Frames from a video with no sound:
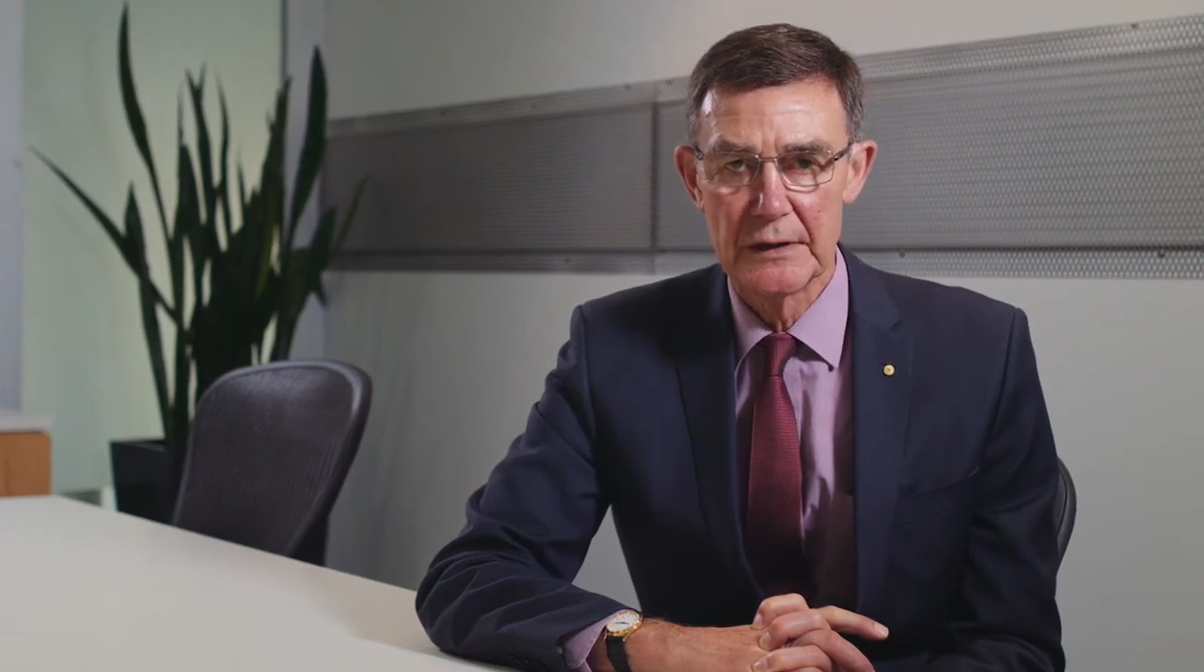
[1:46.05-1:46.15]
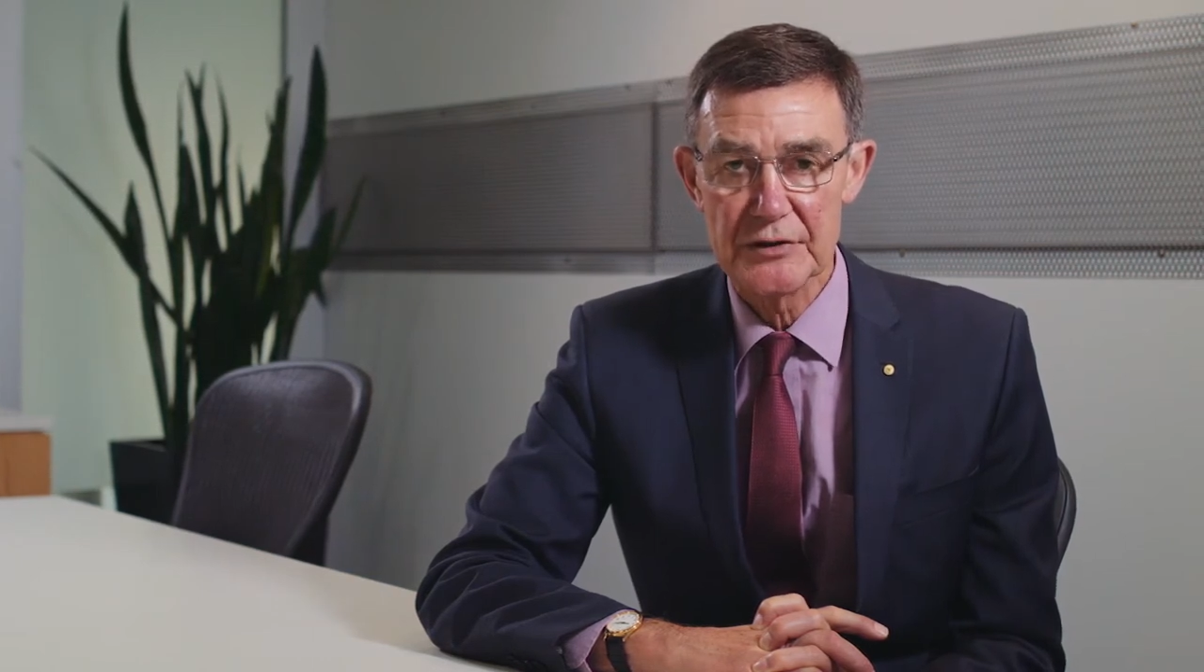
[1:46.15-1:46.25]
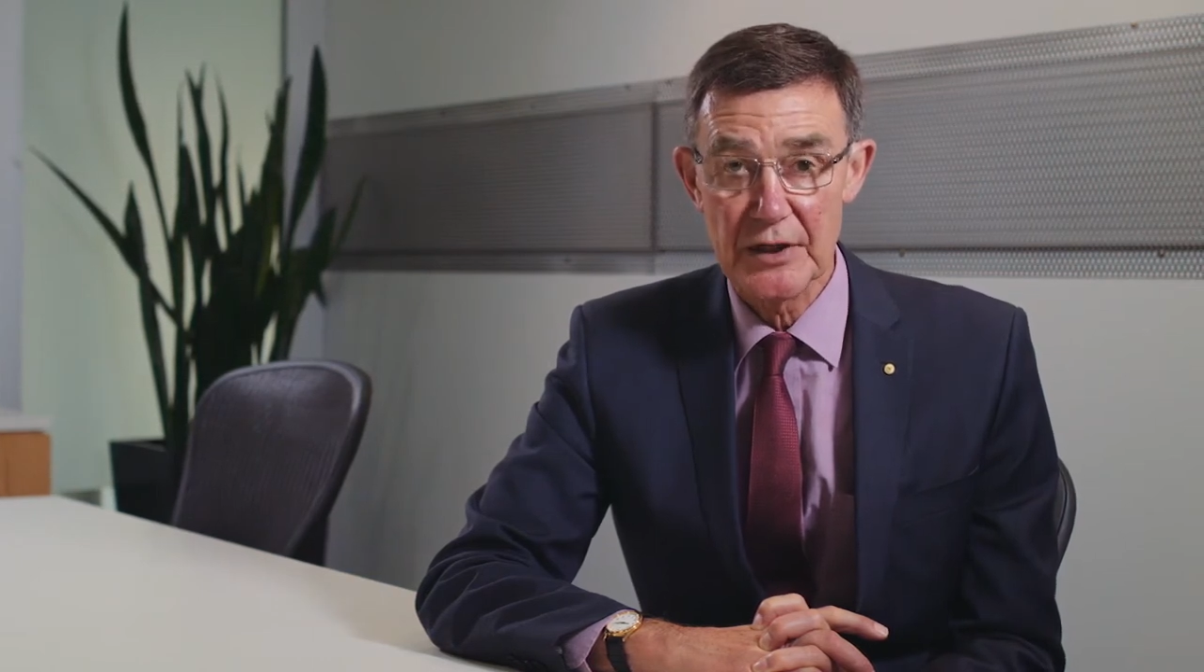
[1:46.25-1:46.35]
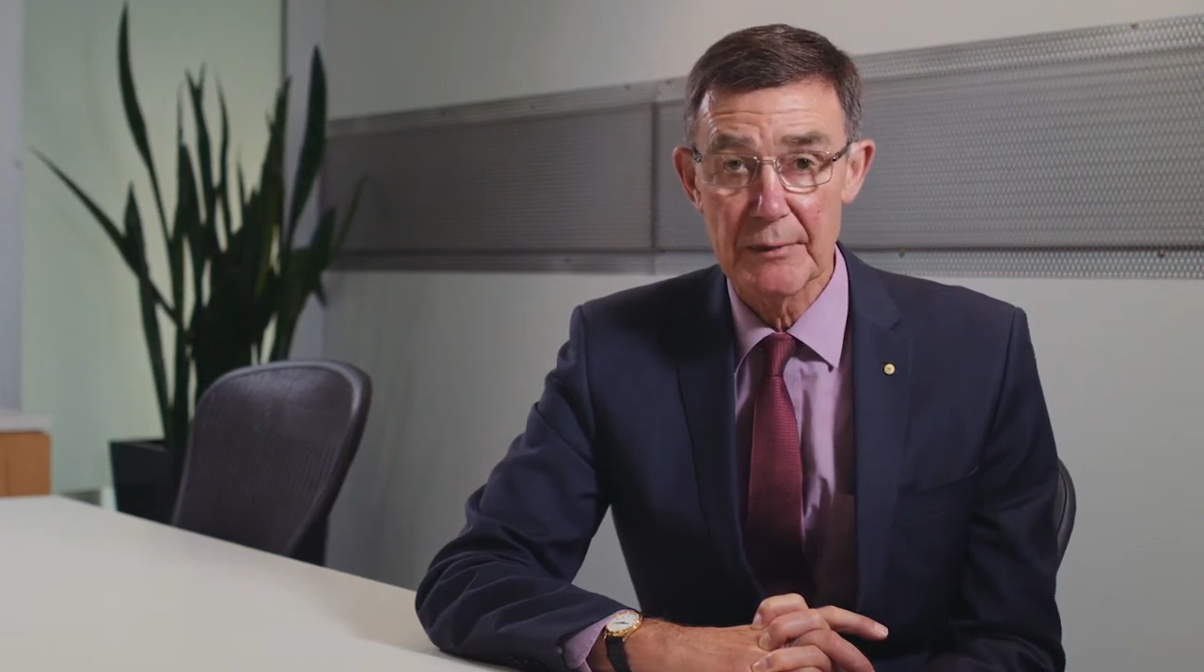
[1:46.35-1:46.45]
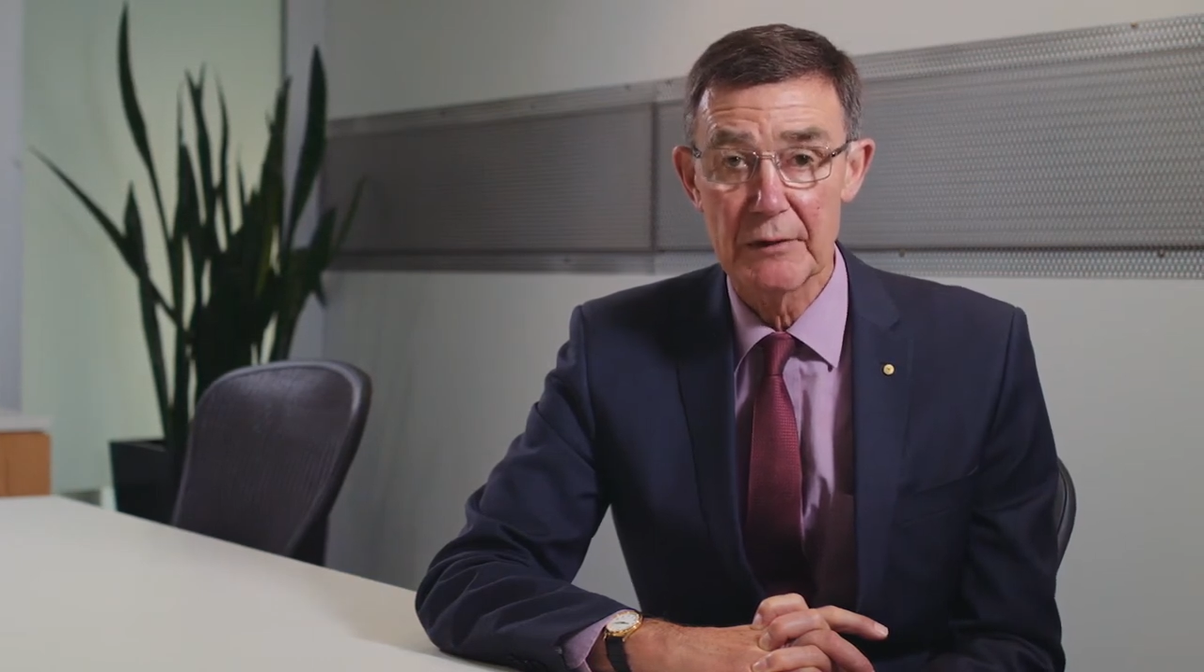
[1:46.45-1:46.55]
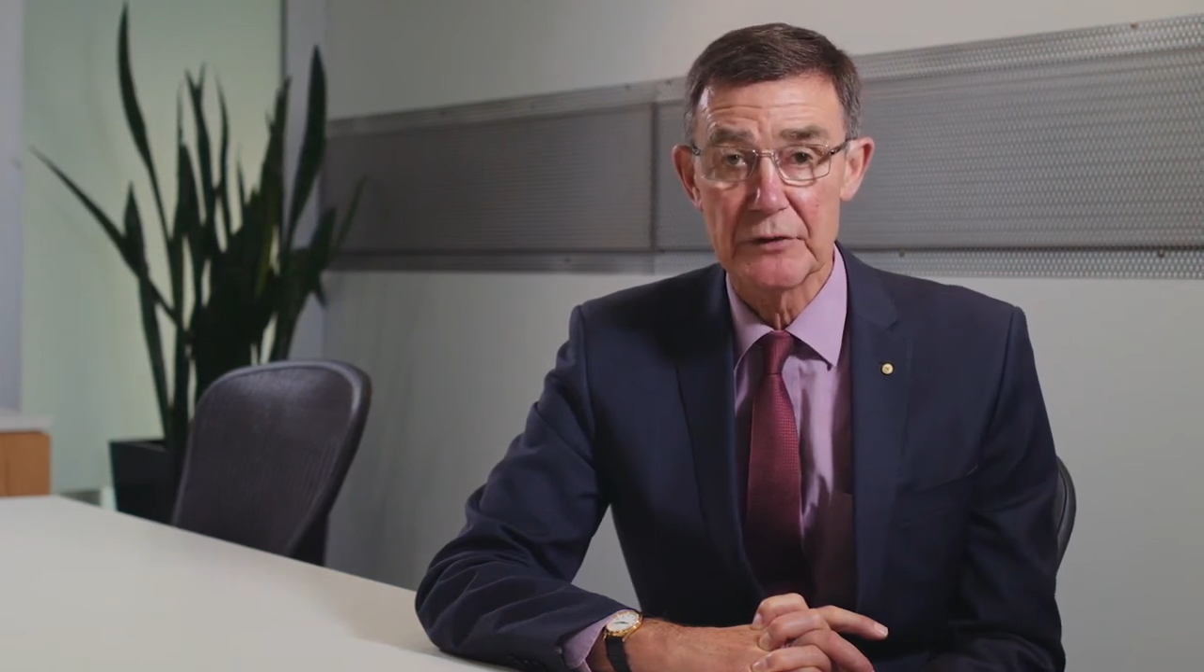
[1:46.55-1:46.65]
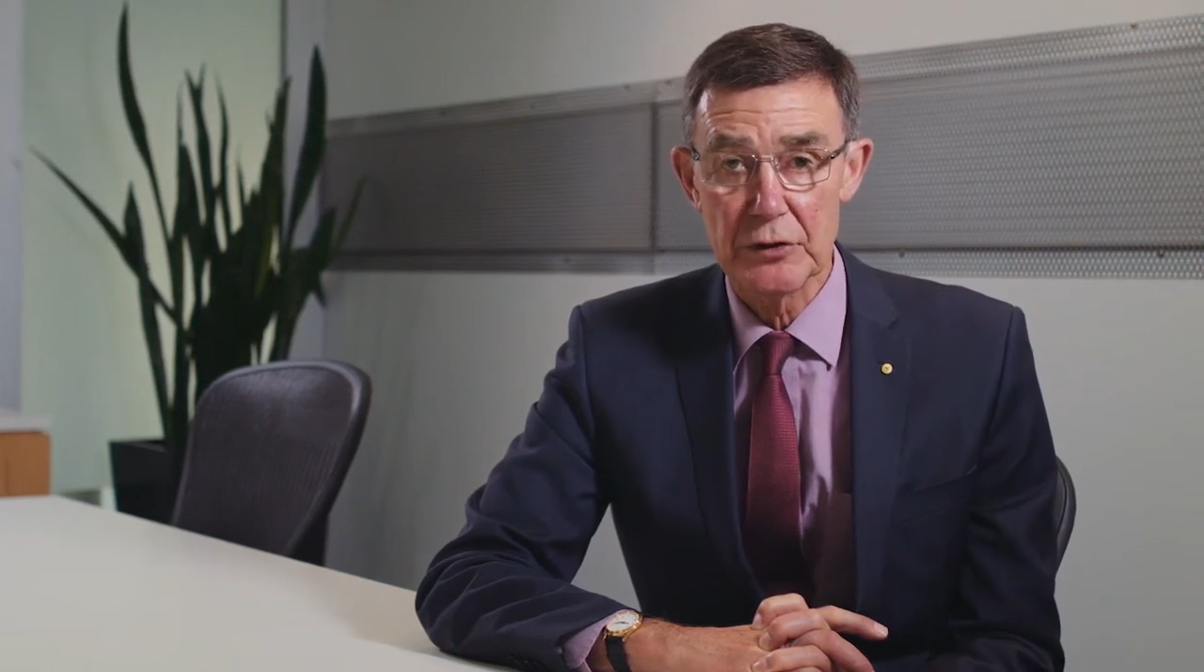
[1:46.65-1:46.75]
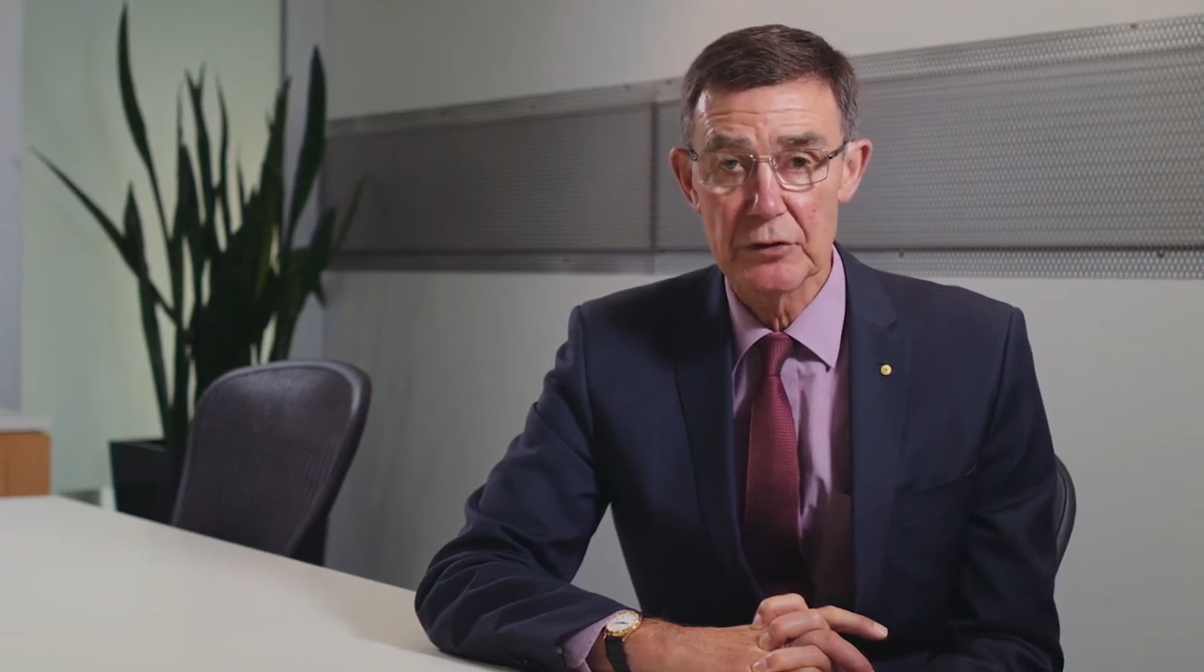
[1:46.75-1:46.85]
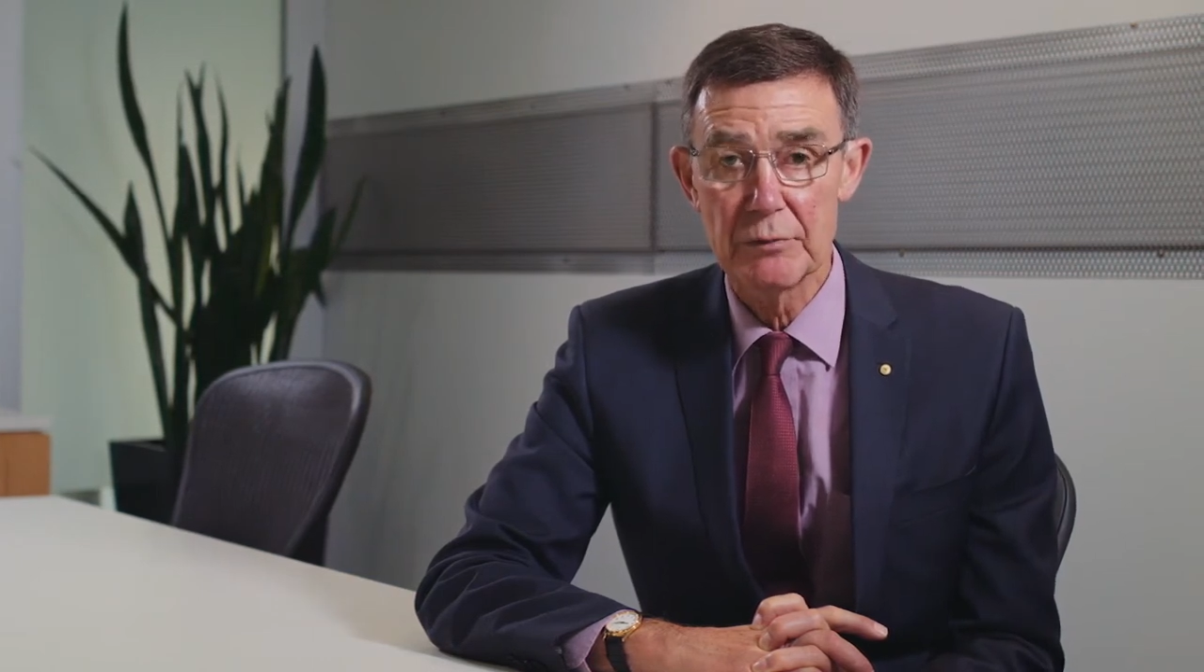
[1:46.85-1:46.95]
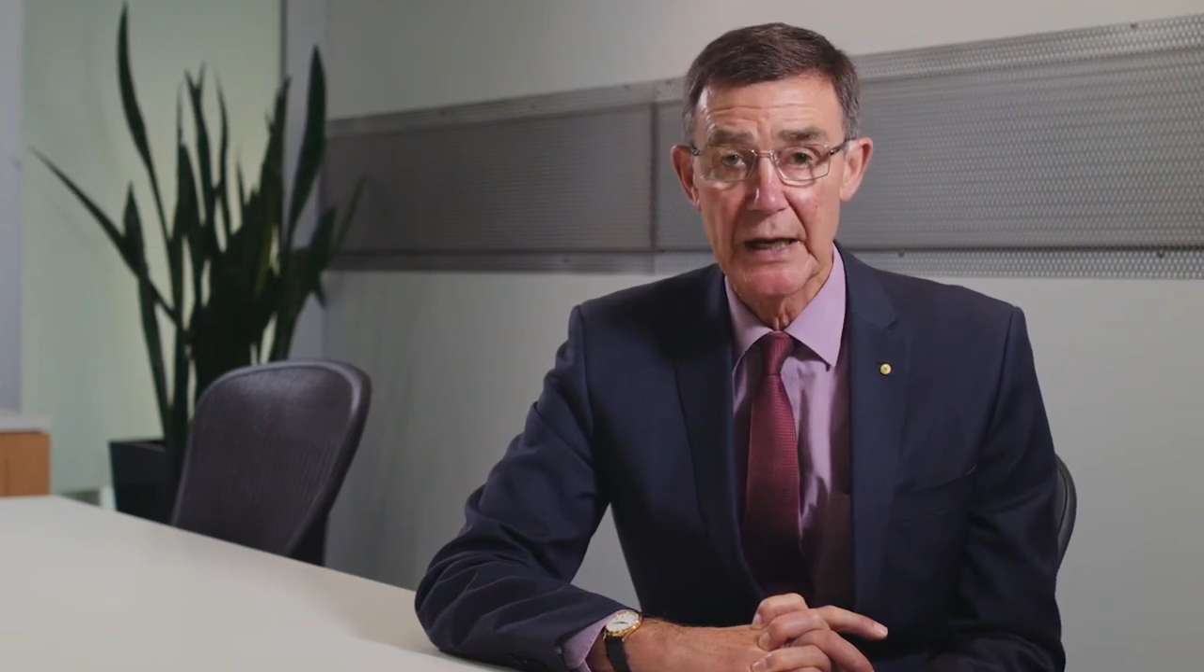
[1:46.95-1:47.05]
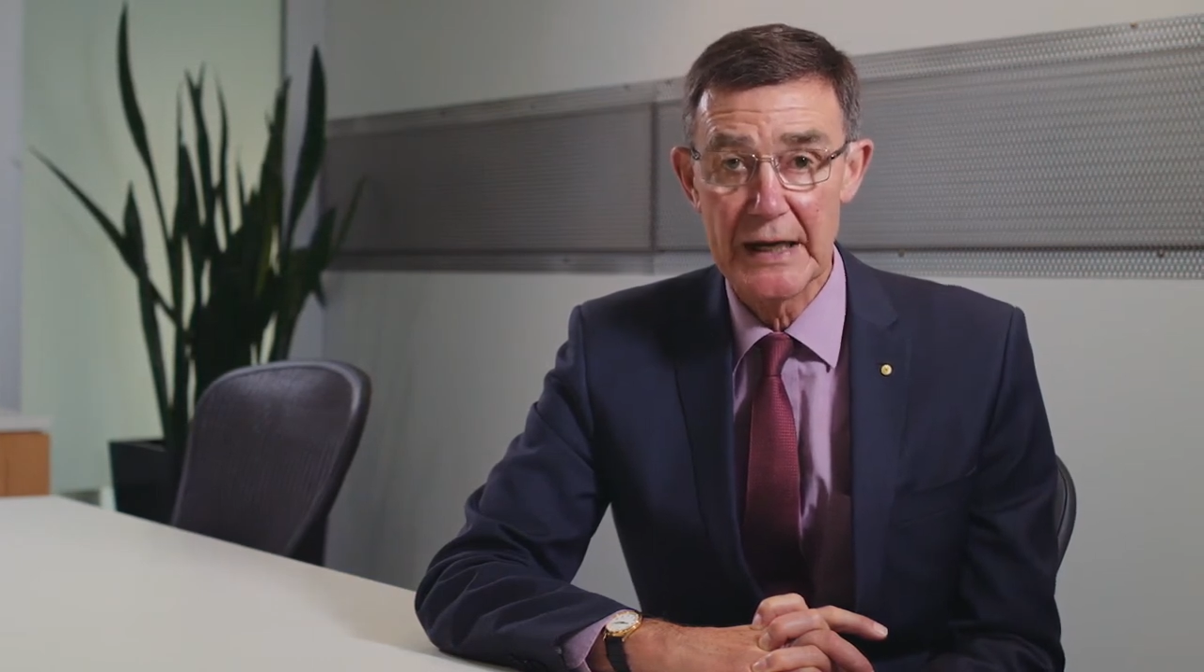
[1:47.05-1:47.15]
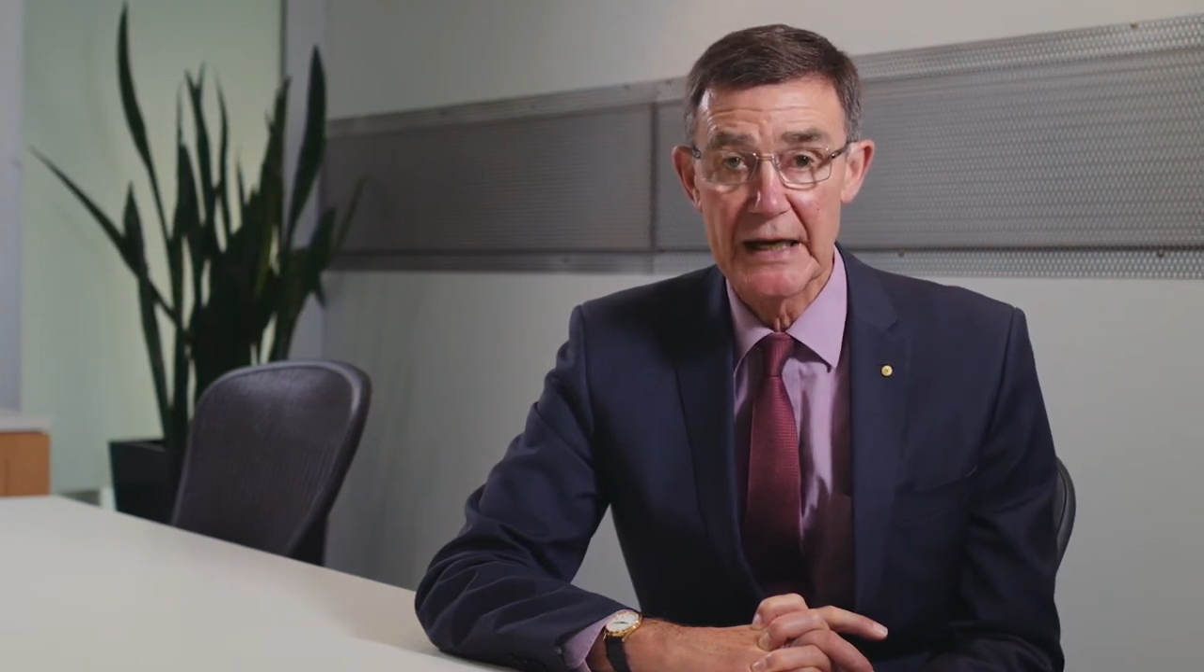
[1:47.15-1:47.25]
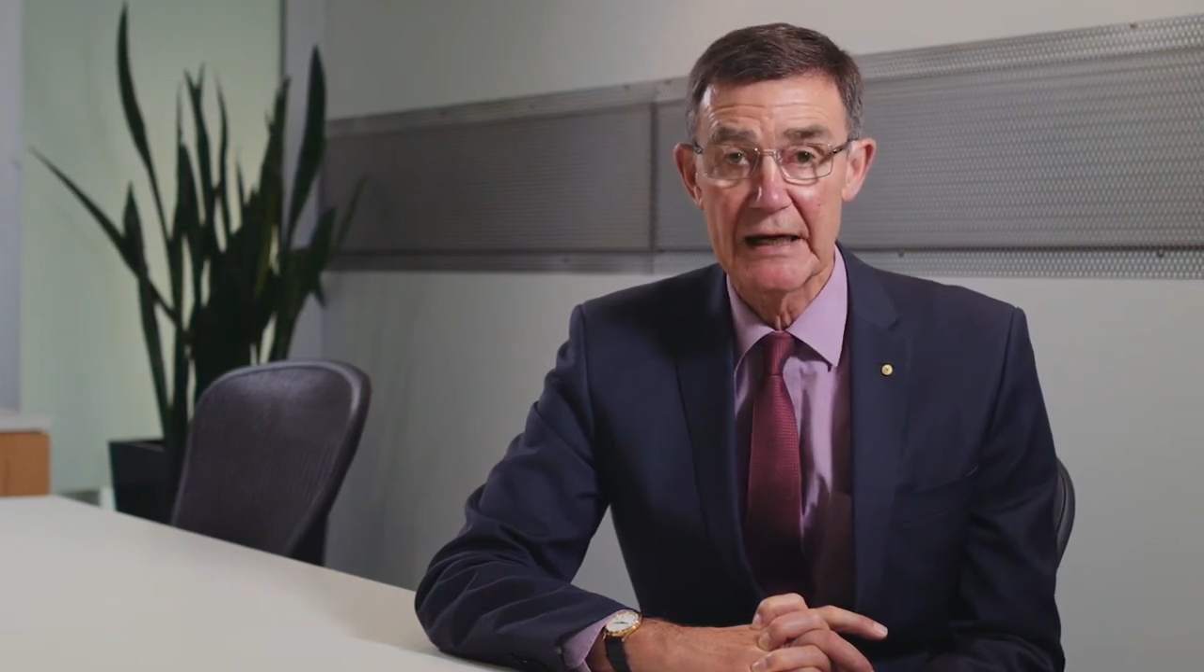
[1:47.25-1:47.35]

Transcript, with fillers: Some of you may